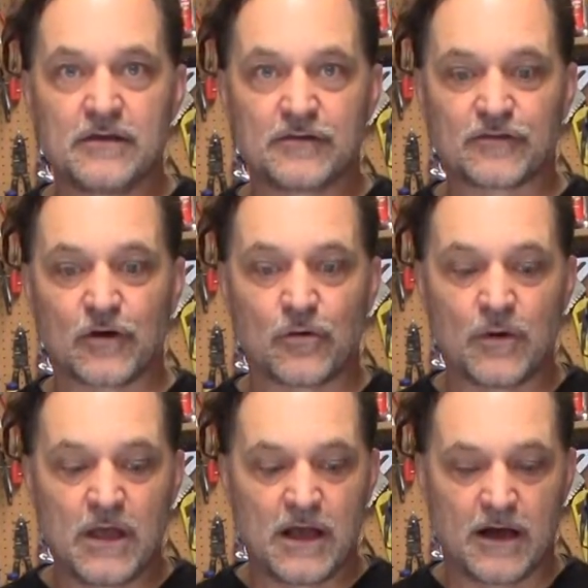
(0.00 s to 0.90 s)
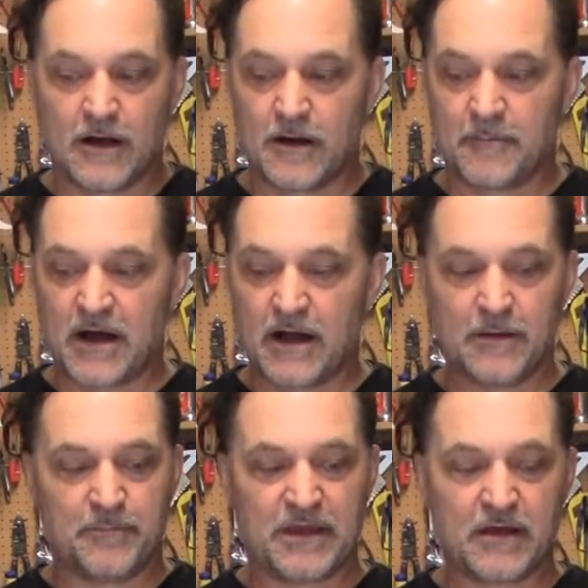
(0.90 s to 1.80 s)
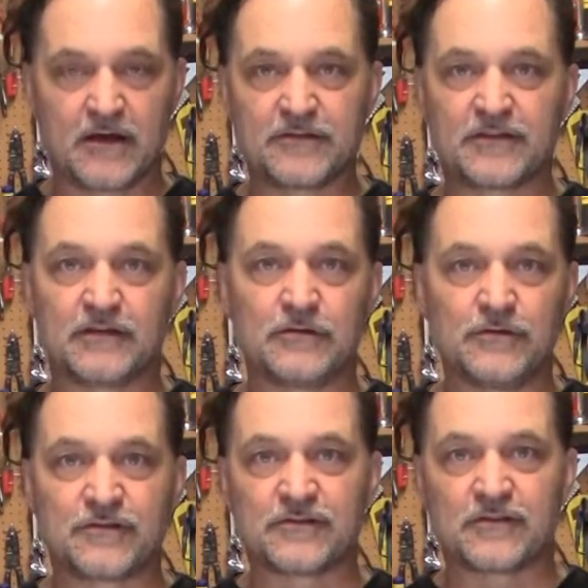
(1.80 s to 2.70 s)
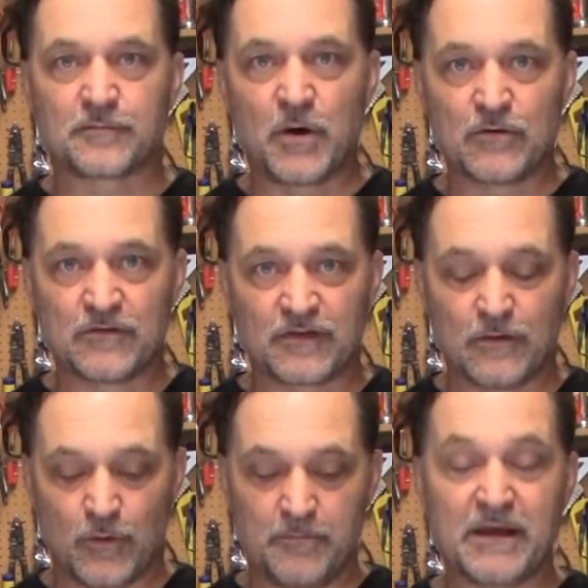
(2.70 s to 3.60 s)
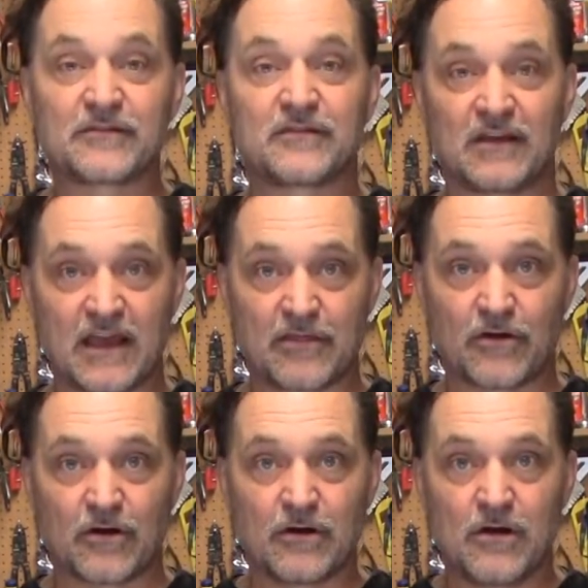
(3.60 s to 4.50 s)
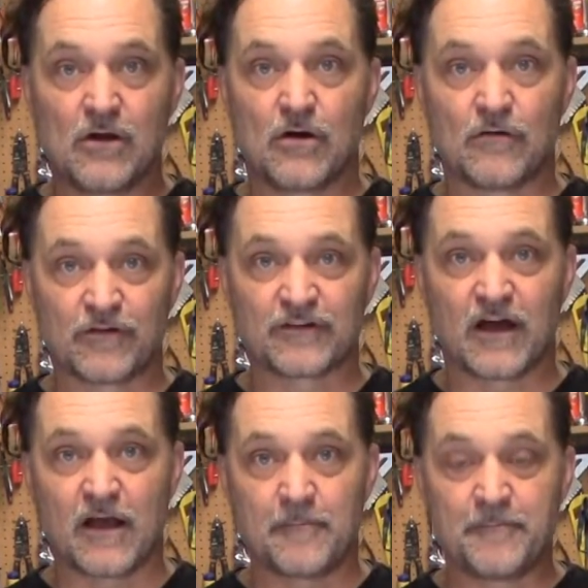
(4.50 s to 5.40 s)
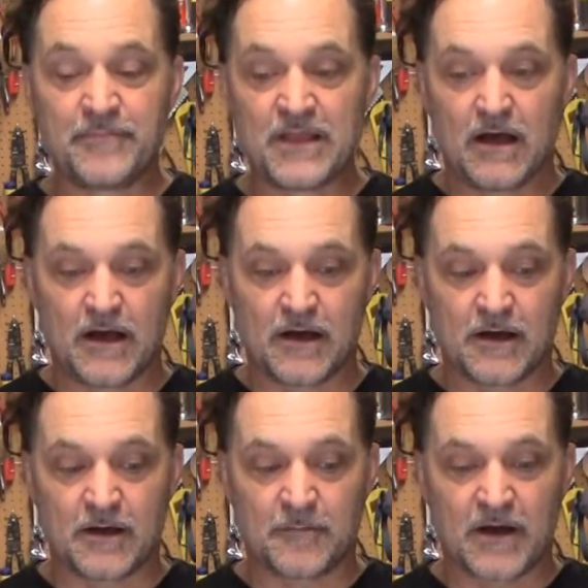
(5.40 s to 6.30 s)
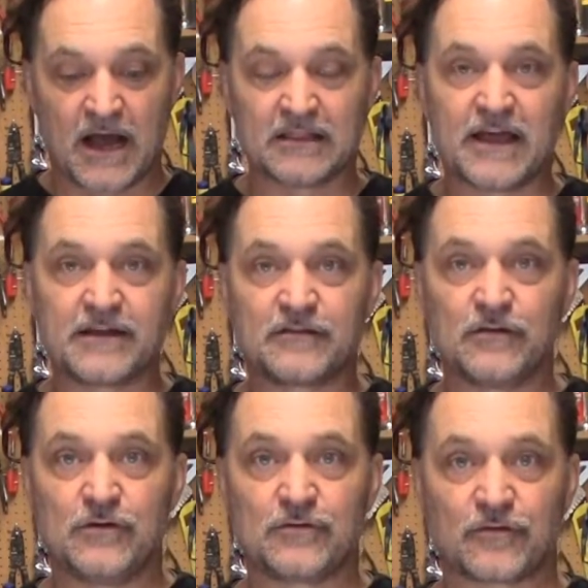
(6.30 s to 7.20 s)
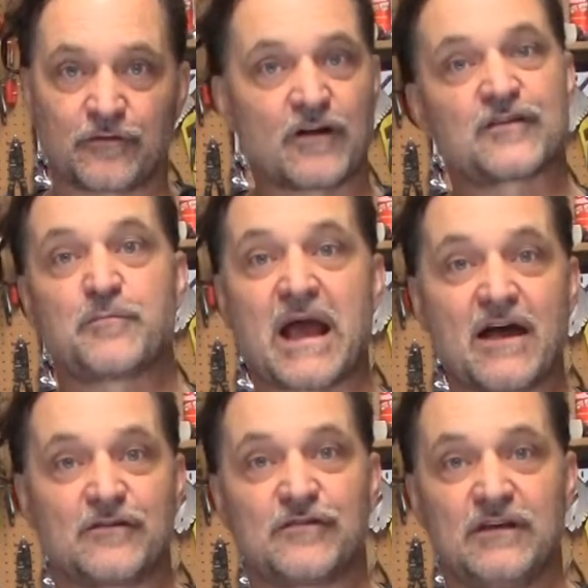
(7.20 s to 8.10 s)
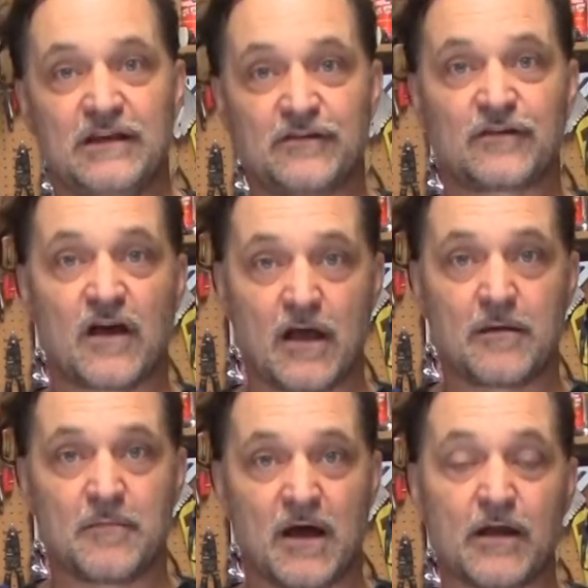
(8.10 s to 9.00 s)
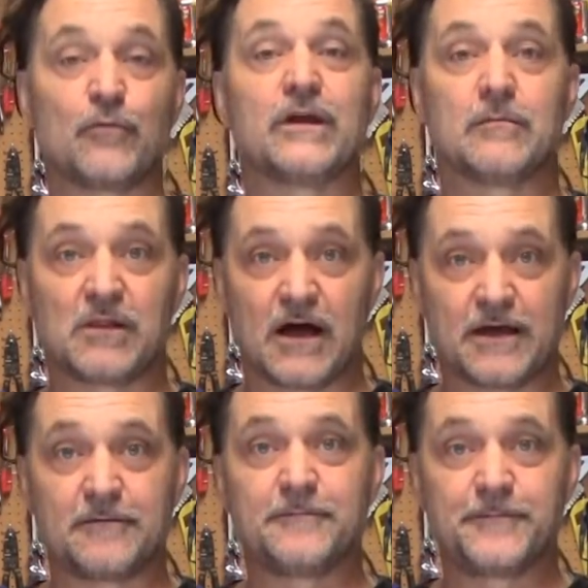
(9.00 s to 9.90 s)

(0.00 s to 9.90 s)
So because it loses its potency when mixed together over time, I like to use a fresh batch each time I reapply it.